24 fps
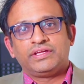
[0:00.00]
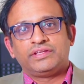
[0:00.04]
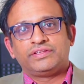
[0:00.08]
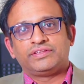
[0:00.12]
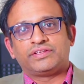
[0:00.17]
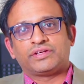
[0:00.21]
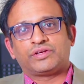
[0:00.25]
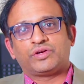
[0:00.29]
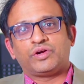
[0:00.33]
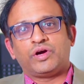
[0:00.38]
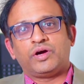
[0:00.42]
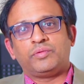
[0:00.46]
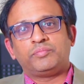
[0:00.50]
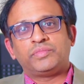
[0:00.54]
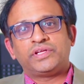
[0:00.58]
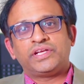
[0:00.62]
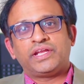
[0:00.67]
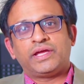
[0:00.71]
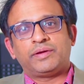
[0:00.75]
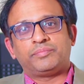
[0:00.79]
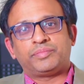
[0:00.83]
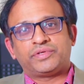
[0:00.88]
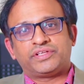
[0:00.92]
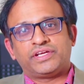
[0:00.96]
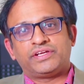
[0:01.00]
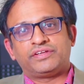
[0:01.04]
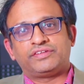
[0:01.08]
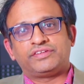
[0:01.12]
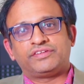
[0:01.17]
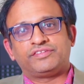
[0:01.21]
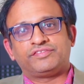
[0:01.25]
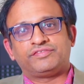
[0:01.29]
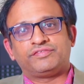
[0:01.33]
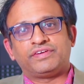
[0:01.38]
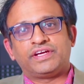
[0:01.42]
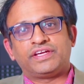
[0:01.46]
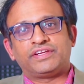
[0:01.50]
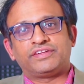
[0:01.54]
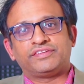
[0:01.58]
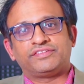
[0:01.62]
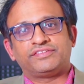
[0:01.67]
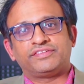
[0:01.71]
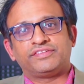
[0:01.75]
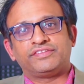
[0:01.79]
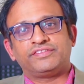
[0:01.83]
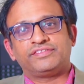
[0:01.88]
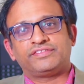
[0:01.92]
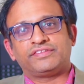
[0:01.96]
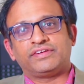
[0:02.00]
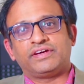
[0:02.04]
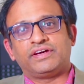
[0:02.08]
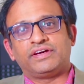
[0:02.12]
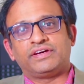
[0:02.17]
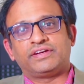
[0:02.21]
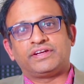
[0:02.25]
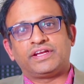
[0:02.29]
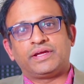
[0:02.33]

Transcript: The common hepatitis viruses are